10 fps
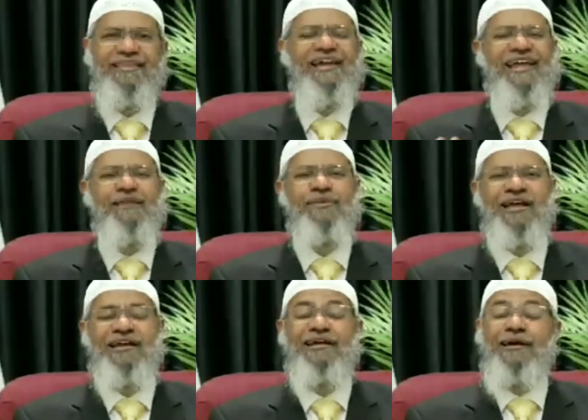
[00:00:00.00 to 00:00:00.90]
That can be
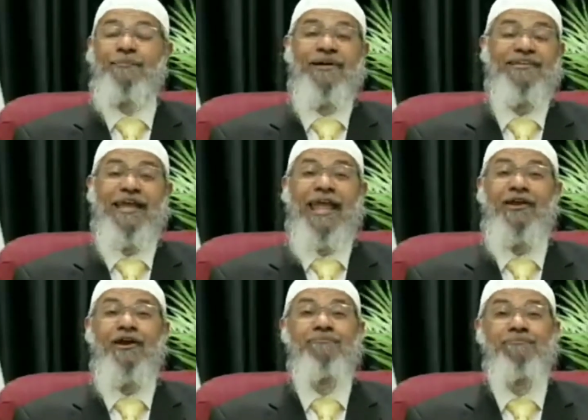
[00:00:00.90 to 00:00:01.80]
done. But they
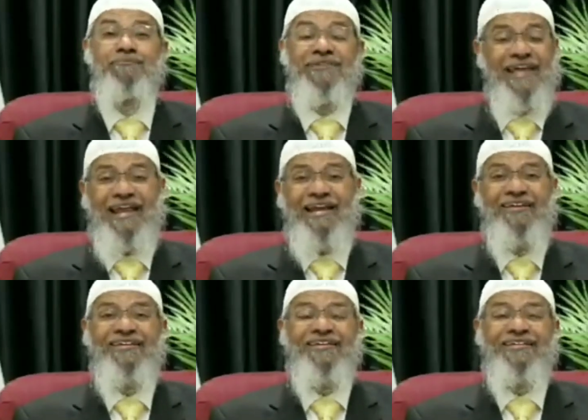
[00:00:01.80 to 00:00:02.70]
cannot
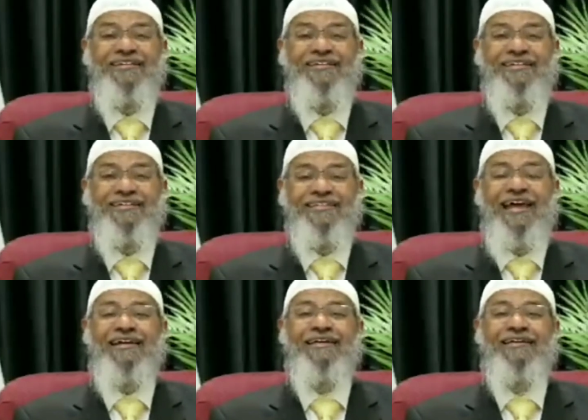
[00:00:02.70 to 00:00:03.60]
tell
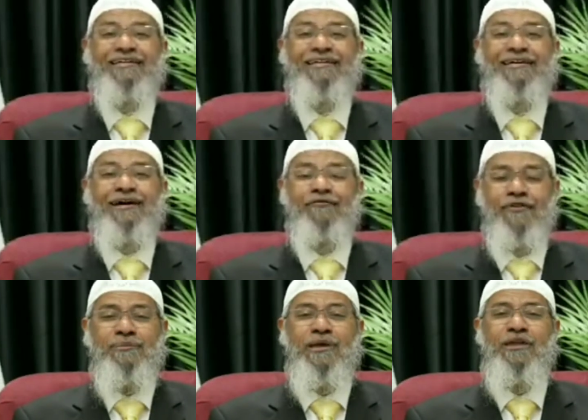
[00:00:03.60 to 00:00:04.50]
that a
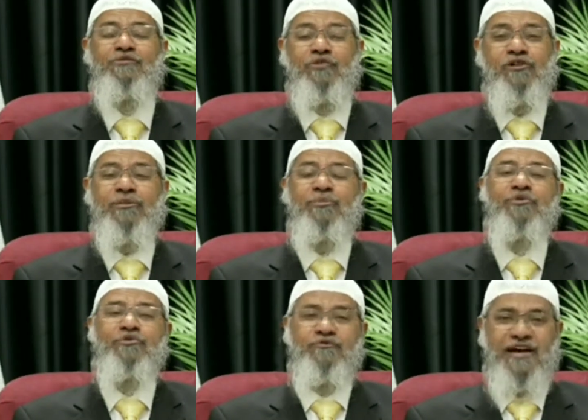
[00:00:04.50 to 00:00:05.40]
female is not
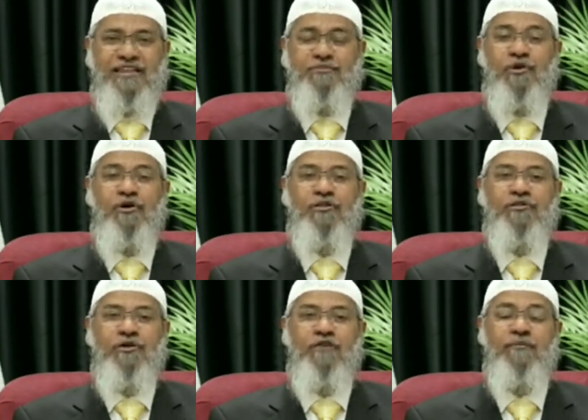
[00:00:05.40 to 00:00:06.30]
supposed to fast
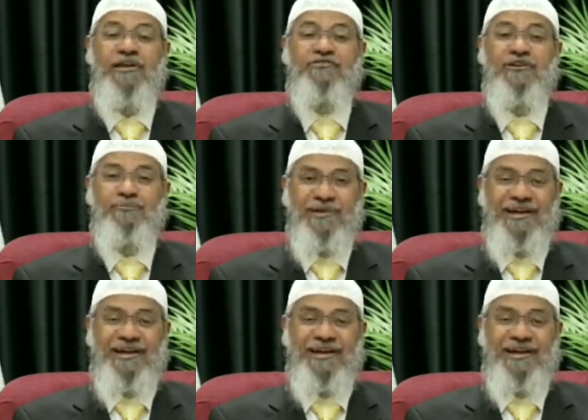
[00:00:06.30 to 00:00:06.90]
because of a menstrual